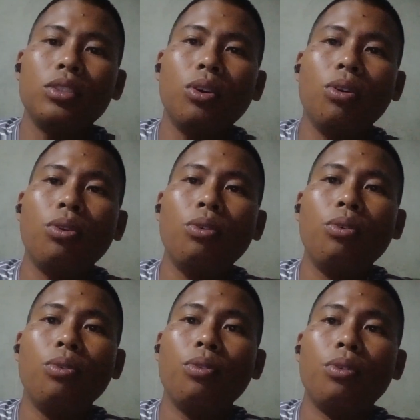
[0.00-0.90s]

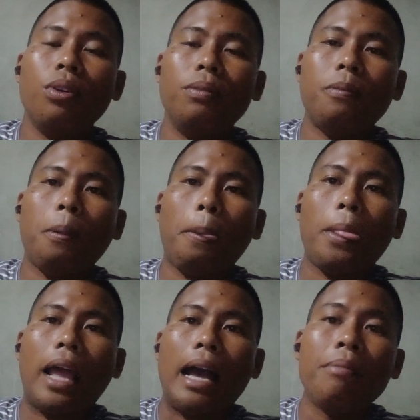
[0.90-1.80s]
So
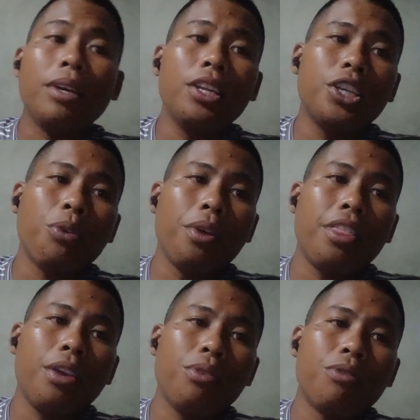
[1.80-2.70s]
I'm gonna share with
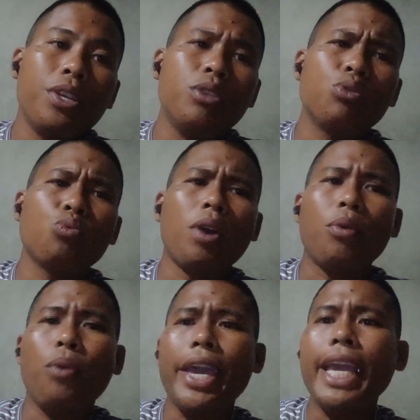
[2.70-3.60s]
you the reasons why
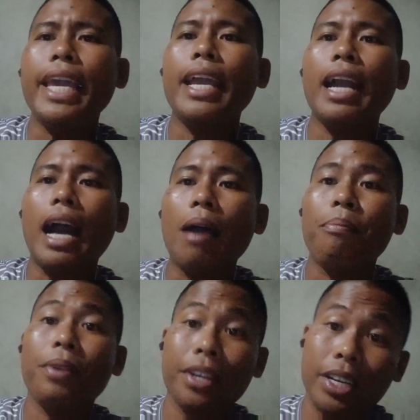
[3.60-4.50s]
waking
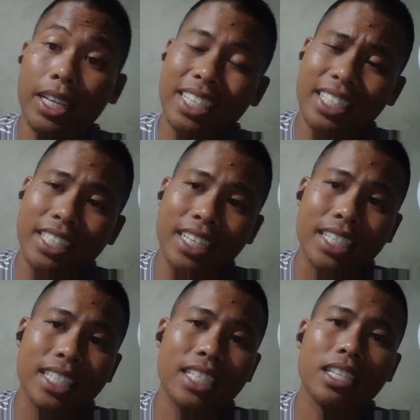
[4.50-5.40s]
up early is
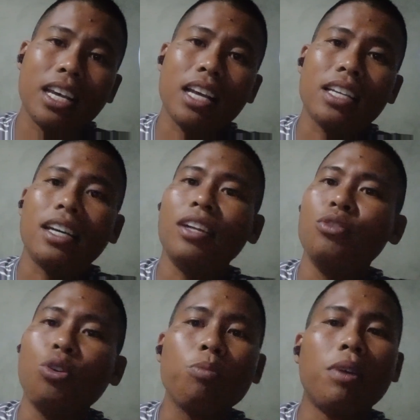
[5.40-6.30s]
just a
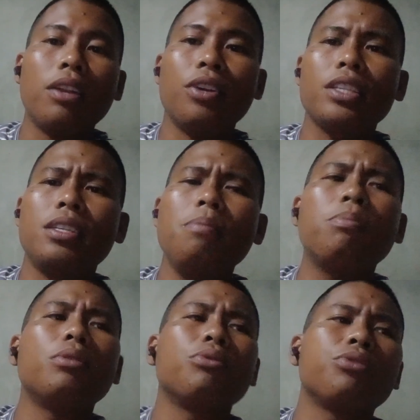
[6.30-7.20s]
normal or a
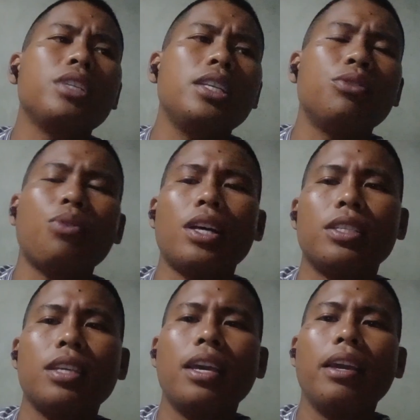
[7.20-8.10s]
simple routine to us,
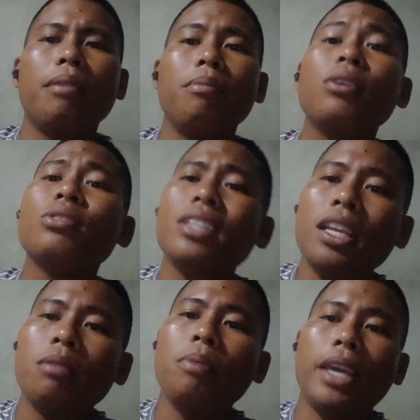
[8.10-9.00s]
because
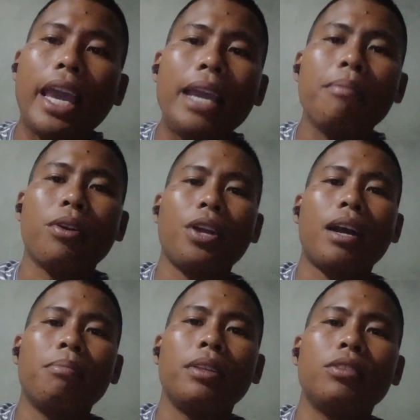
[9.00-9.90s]
it became our
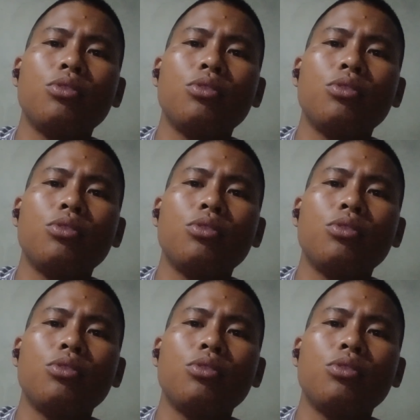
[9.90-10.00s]
habit.